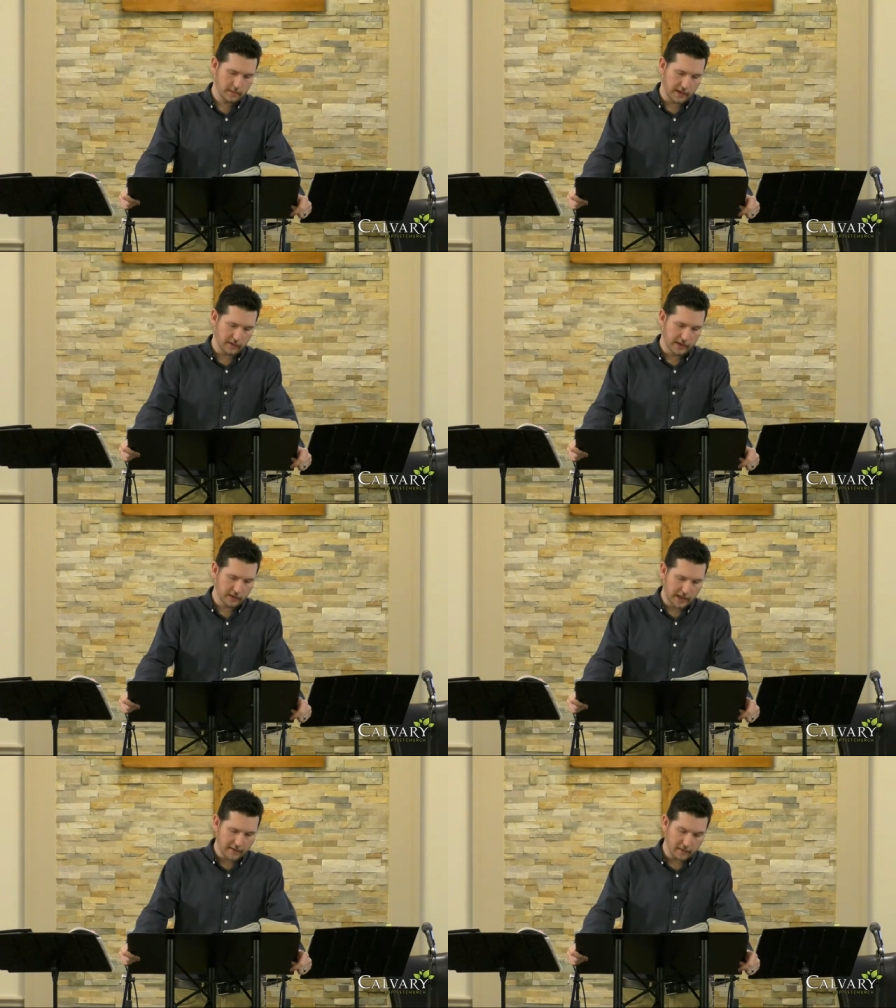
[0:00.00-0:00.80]
Have you lived
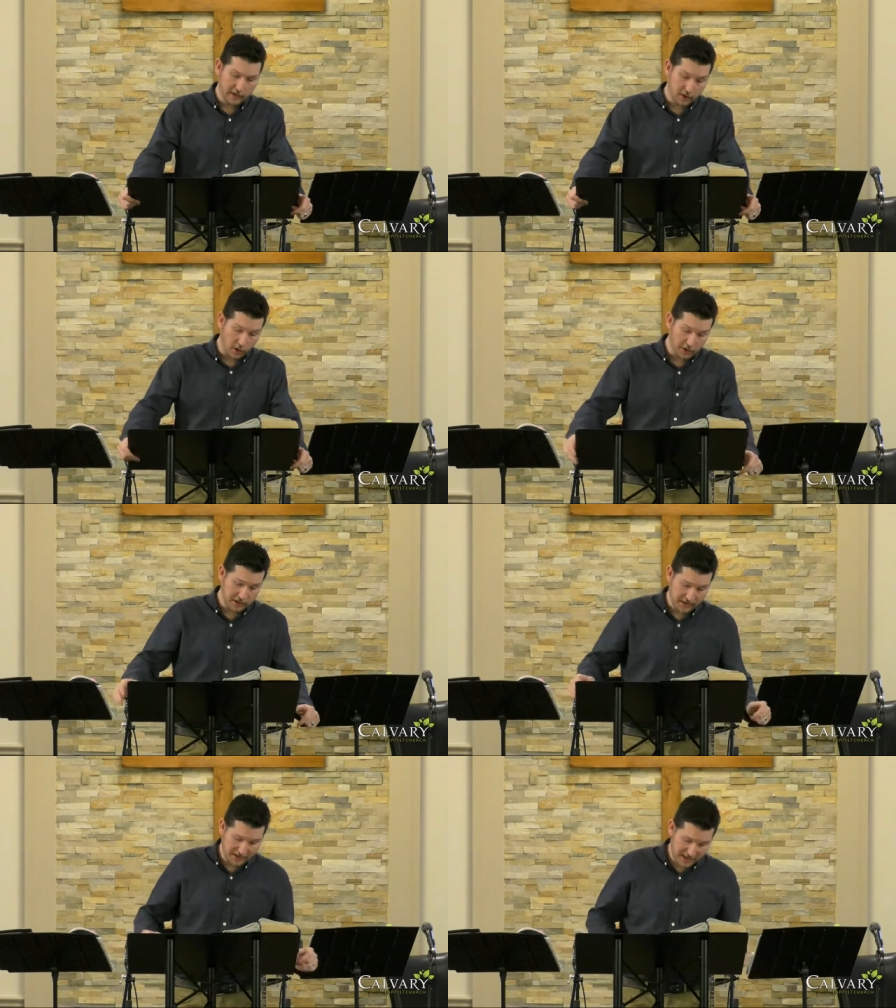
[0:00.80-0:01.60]
a life of
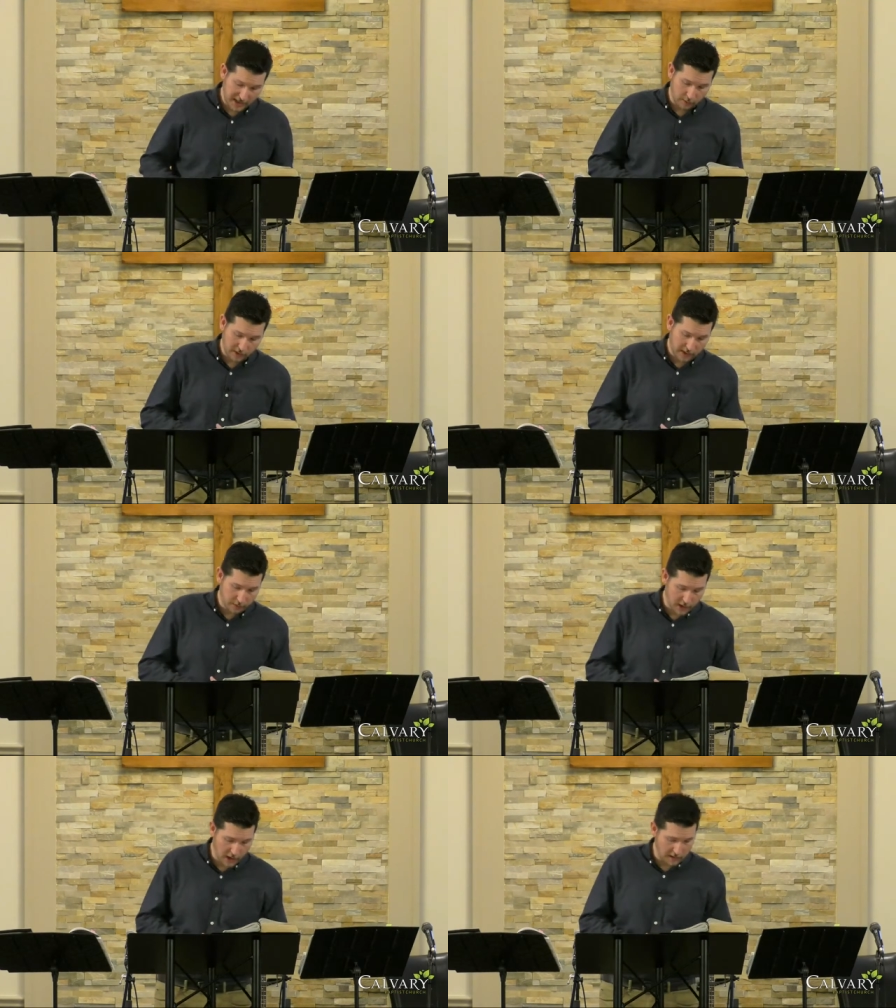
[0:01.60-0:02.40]
indulgence in sin with
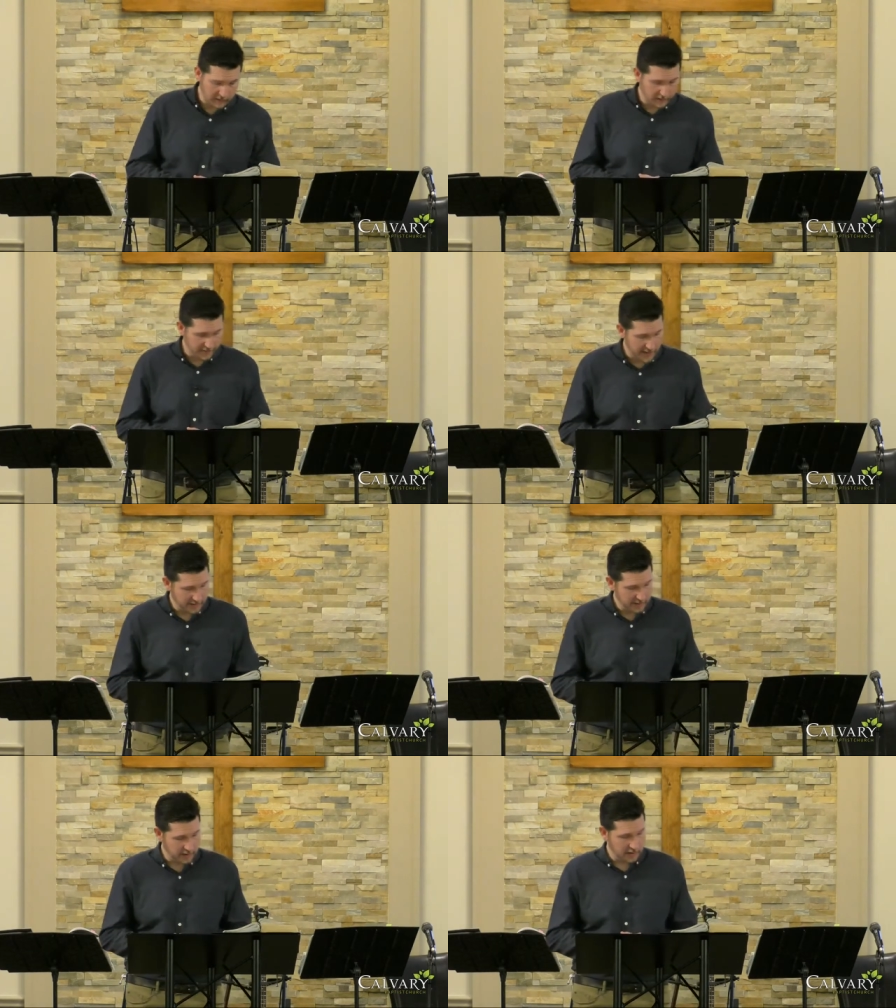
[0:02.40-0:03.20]
disregard for the fact
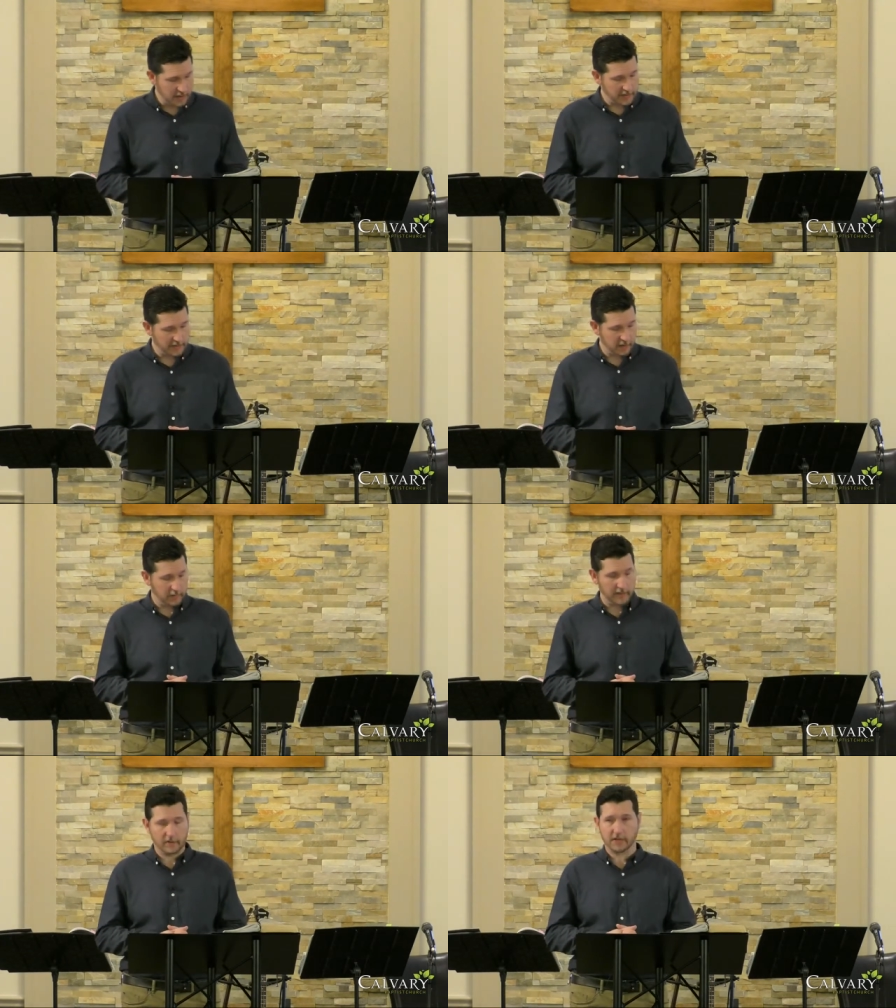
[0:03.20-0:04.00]
that it can cause fellow
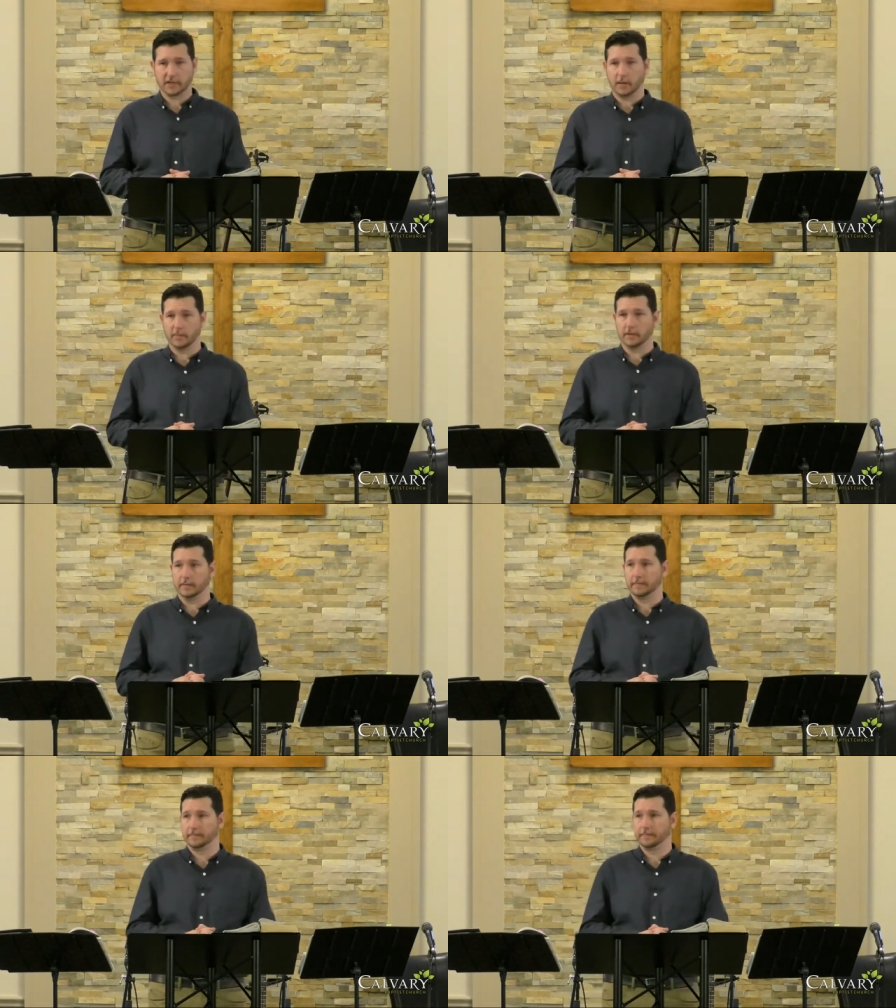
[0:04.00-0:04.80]
believers to stumble?